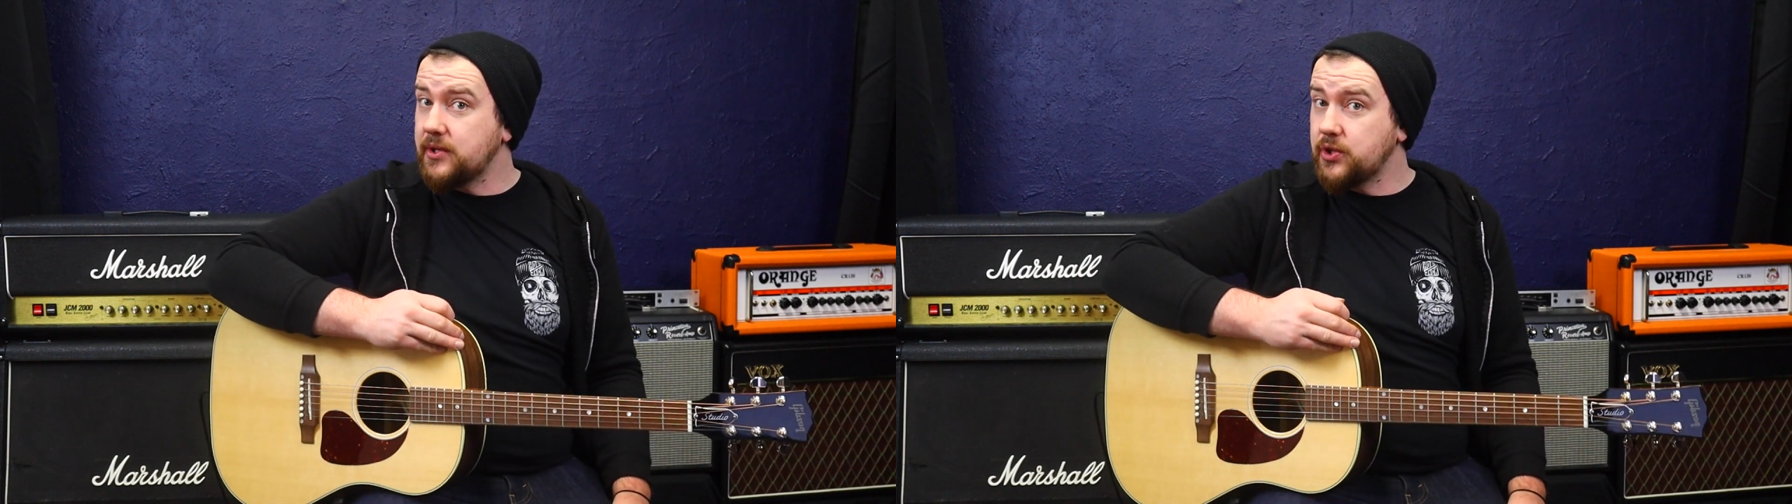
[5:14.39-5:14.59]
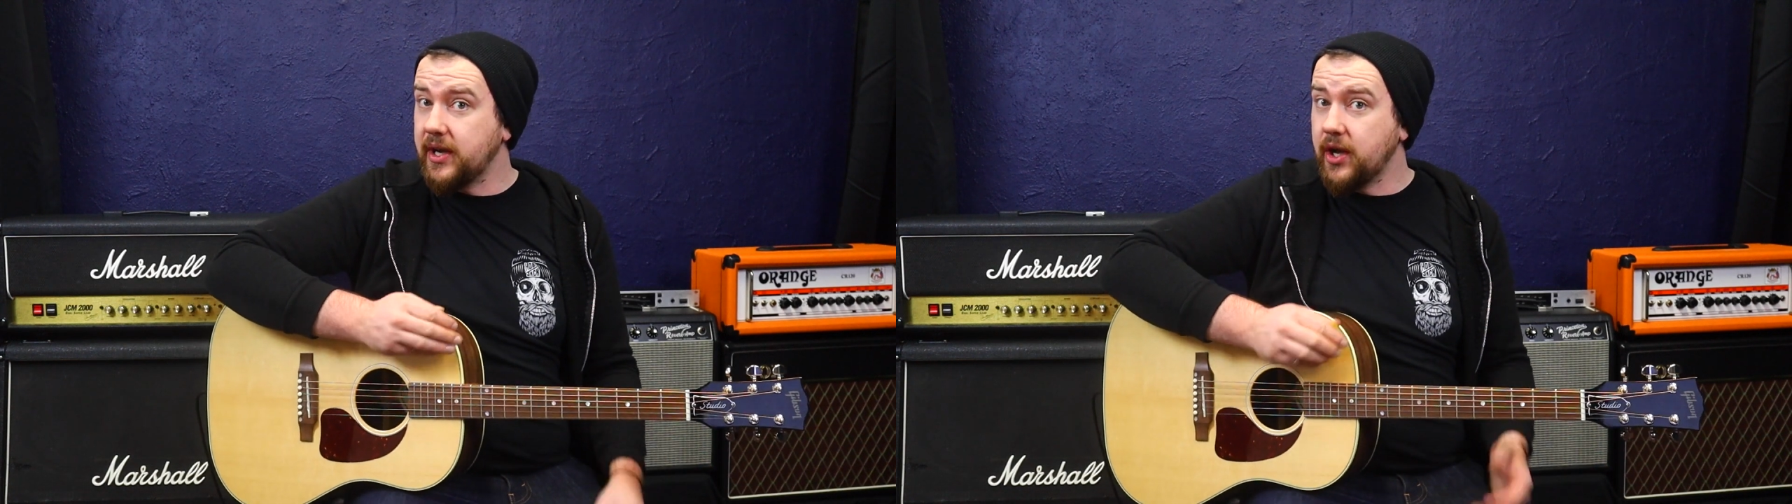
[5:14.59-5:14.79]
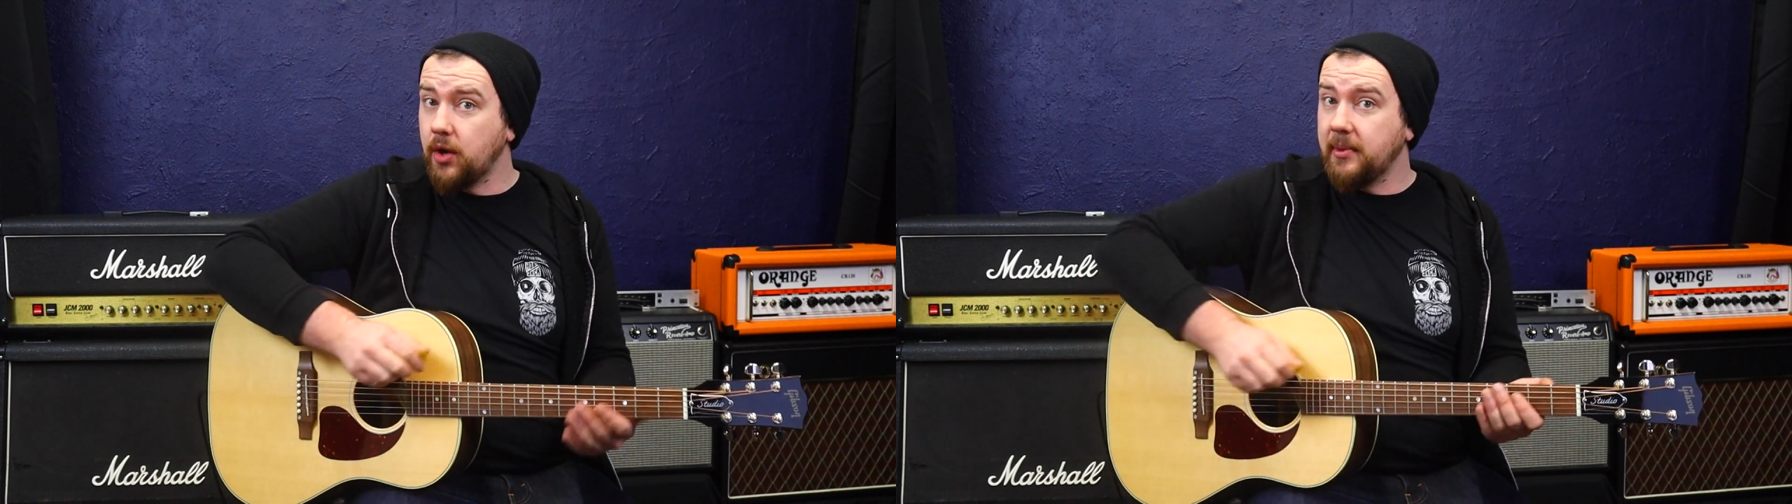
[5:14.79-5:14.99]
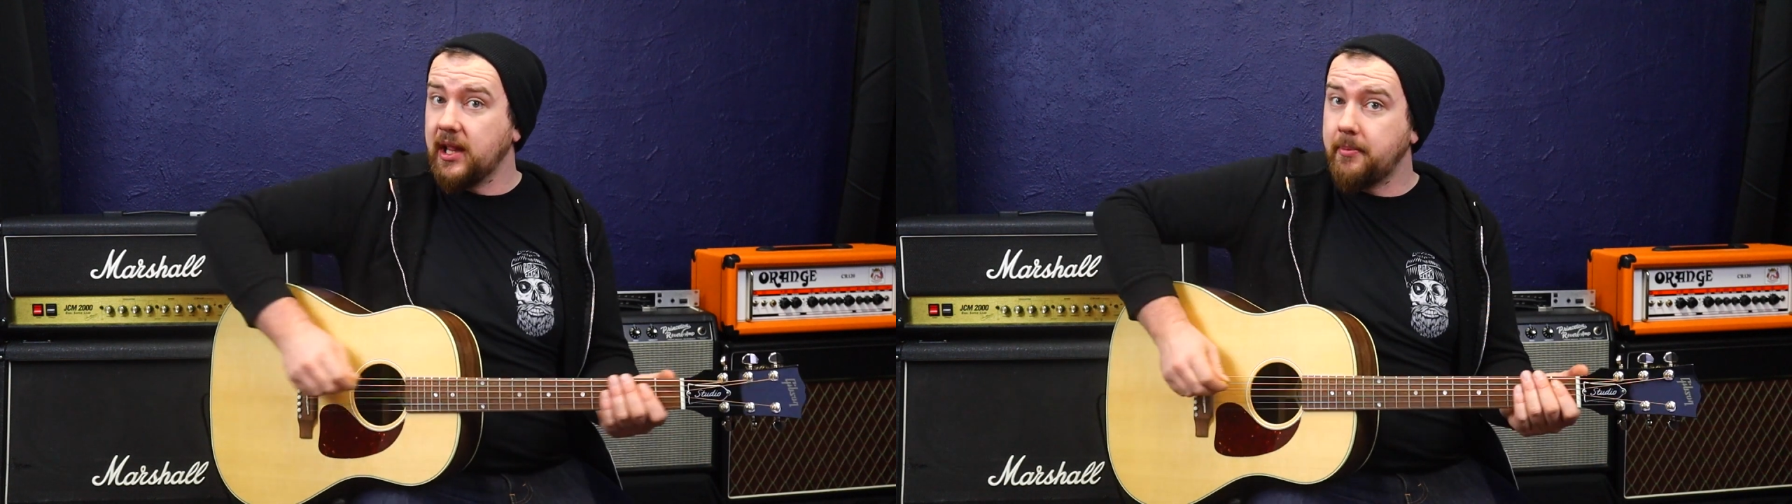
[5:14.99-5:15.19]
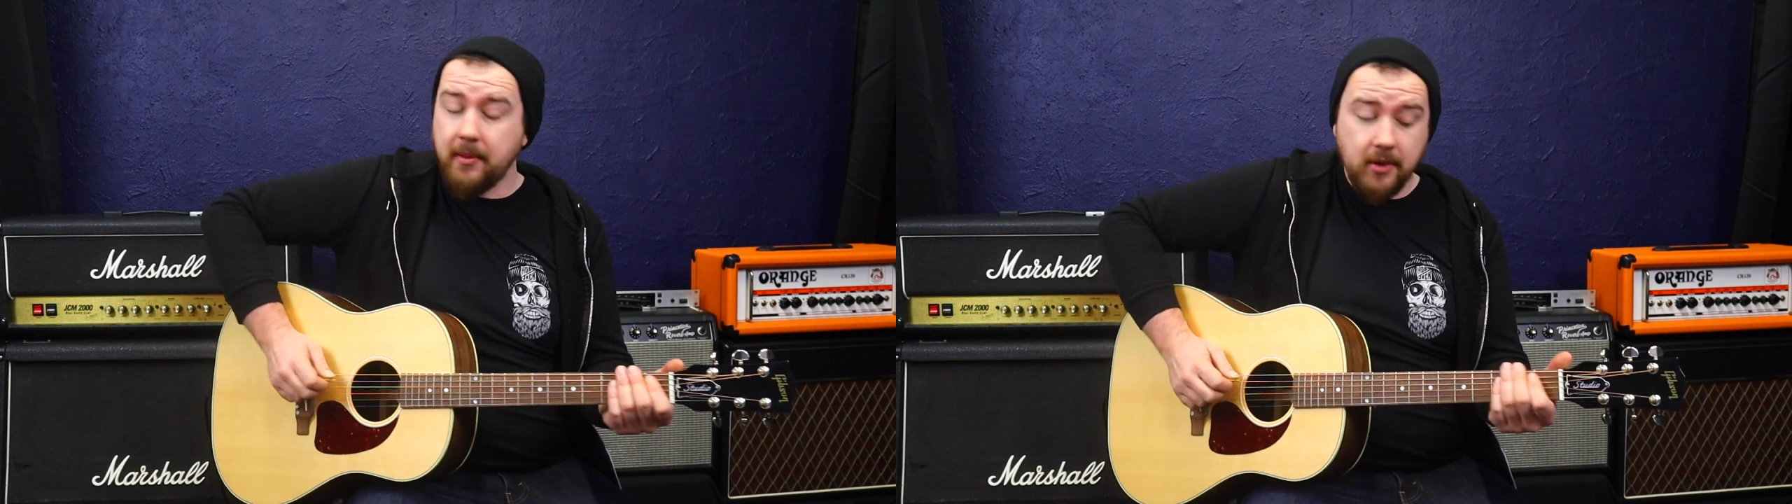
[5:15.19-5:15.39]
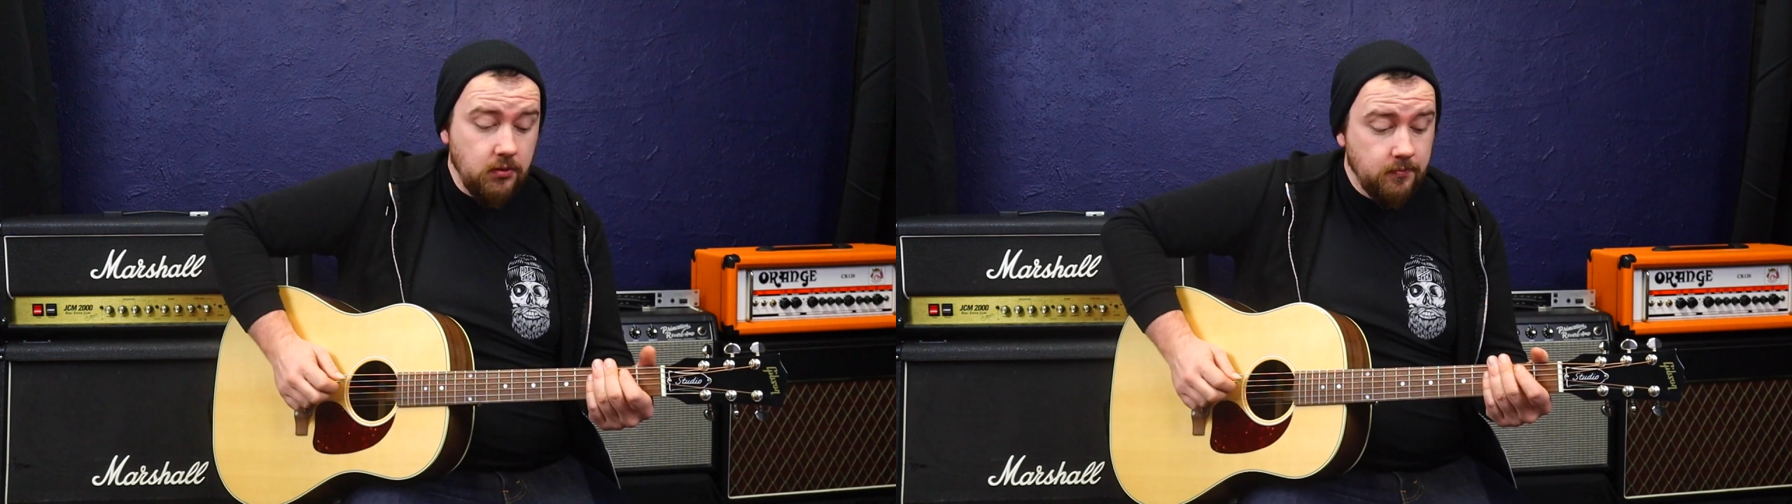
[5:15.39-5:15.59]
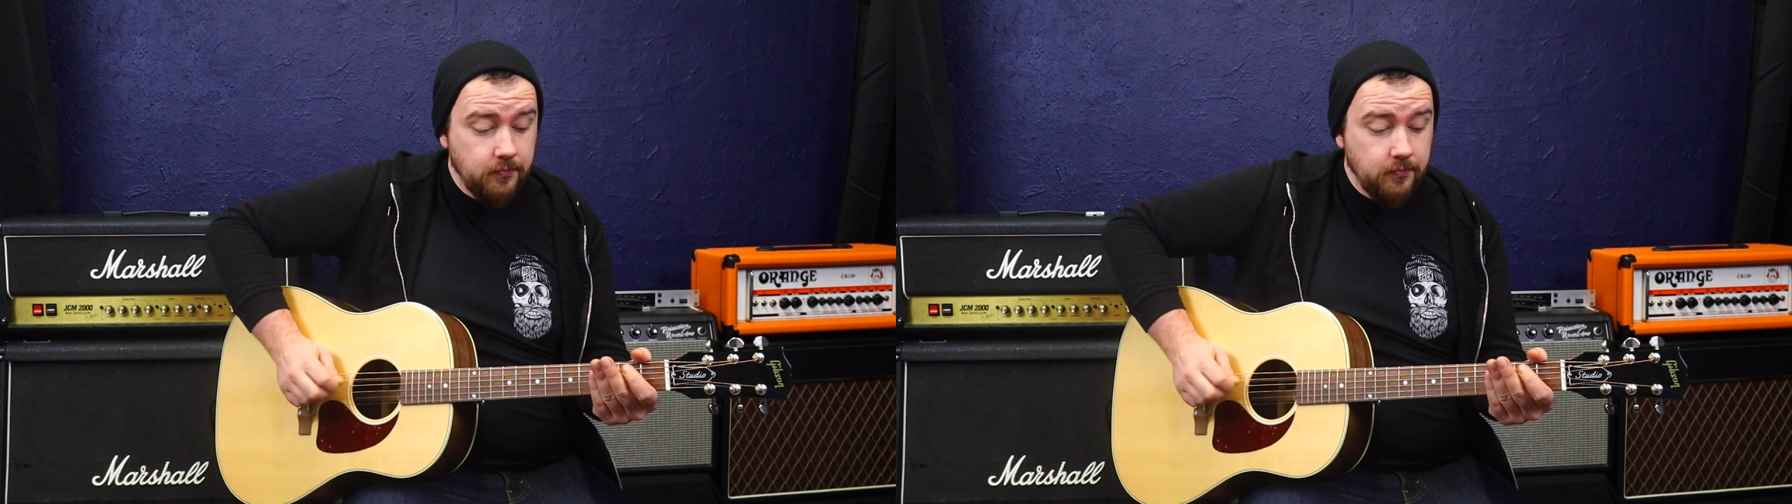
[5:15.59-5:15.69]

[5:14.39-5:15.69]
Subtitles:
in Sweet Home Alabama.